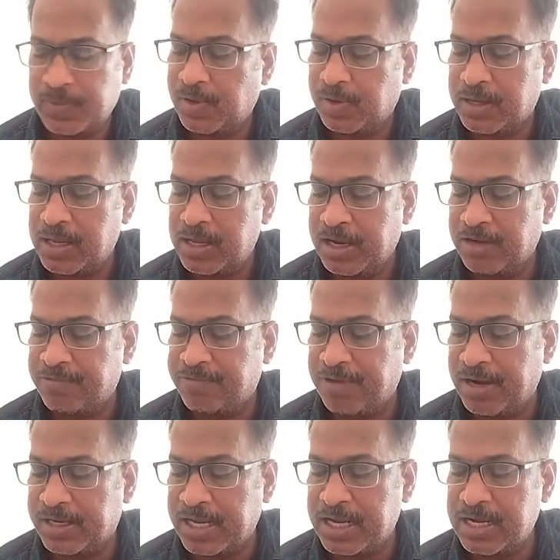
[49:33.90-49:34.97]
Okay,
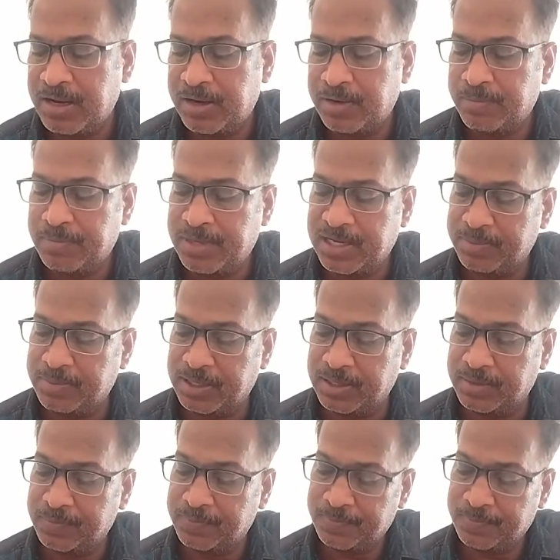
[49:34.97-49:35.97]
infantile beriberi.